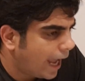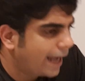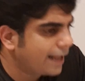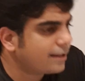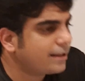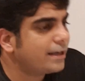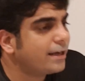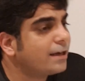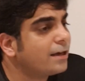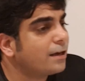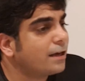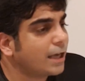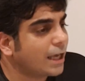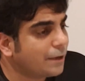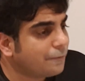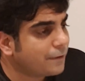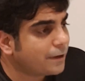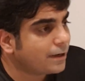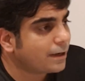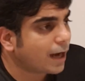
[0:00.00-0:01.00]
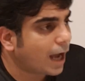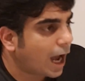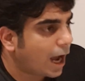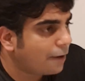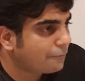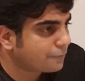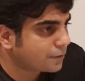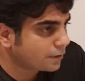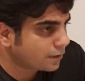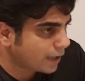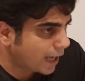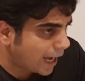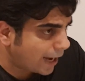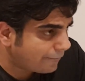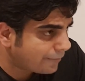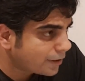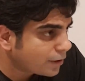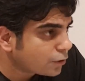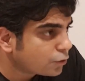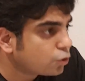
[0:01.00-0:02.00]
I think even after
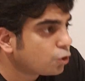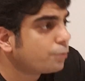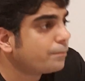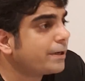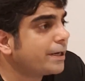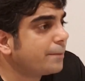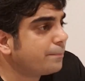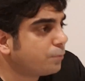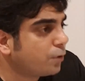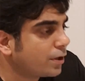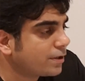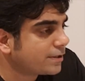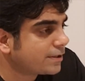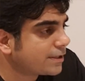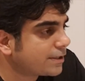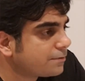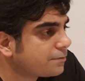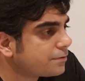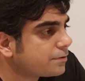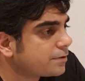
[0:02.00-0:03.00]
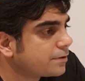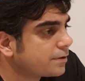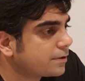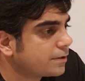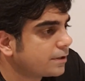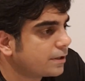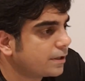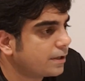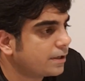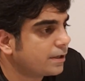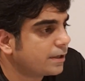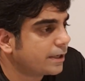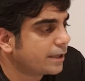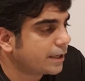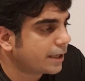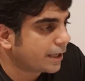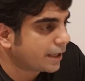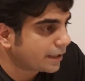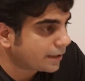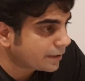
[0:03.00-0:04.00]
having so many positives
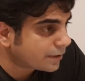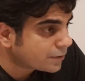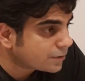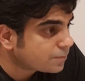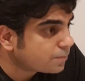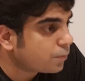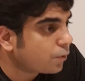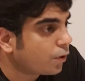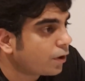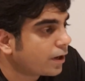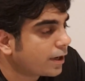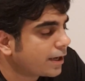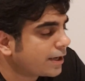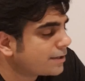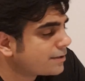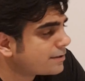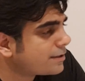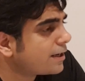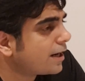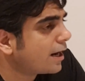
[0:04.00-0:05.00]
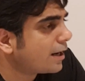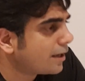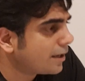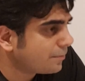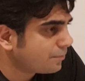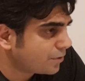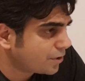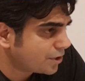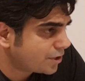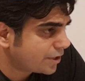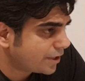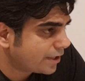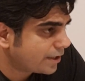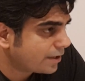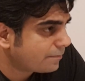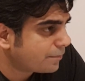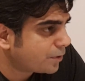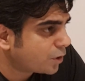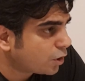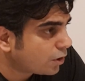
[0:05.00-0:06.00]
in this sport, it is still
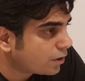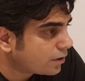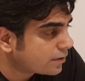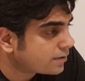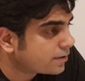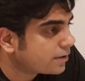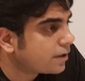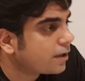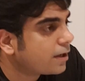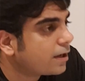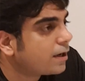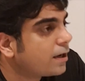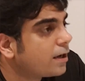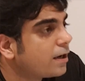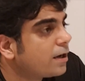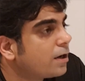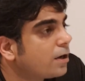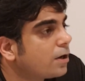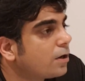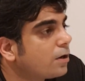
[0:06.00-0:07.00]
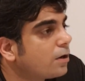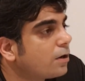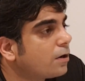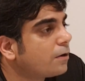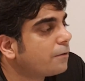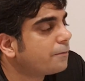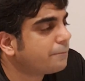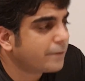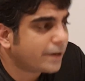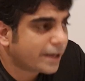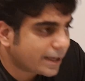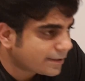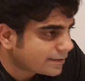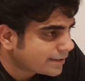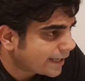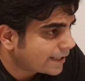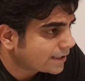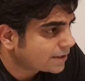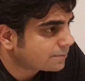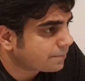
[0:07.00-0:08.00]
underappreciated because of various
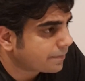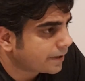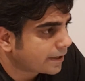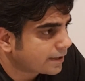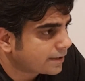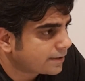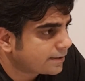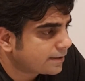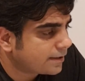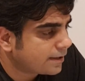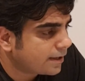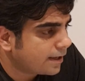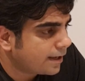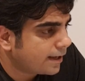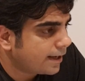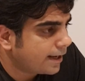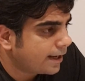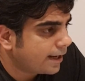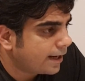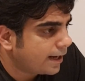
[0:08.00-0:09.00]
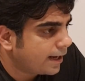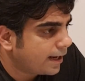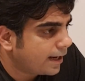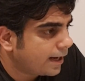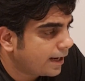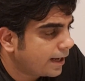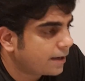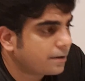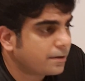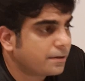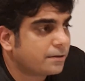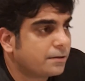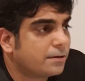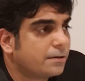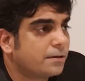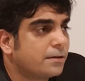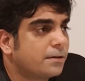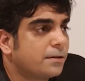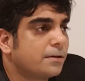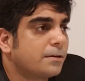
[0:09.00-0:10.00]
aspects. Like
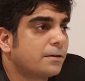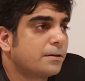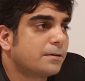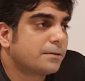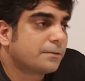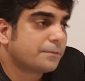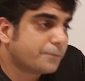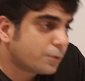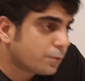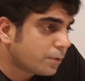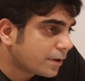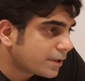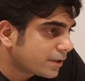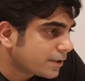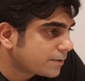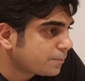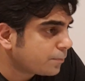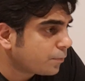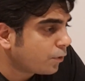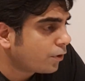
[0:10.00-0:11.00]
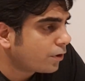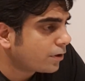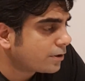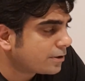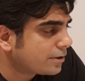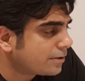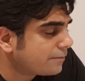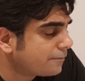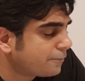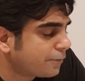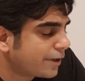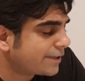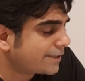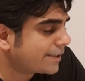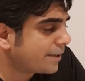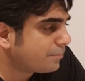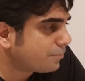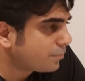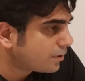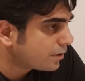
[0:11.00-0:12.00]
few other sports, for
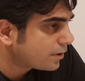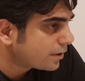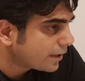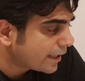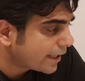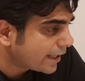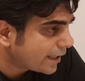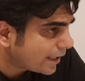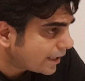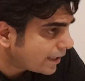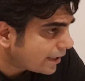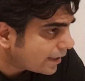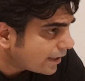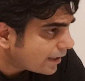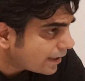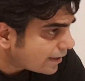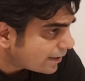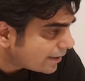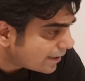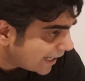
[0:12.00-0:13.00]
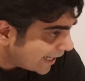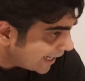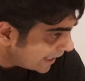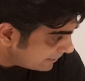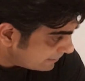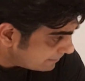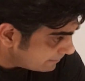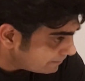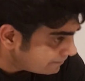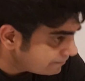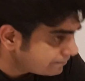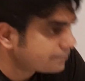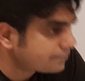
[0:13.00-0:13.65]
example, in India, cricket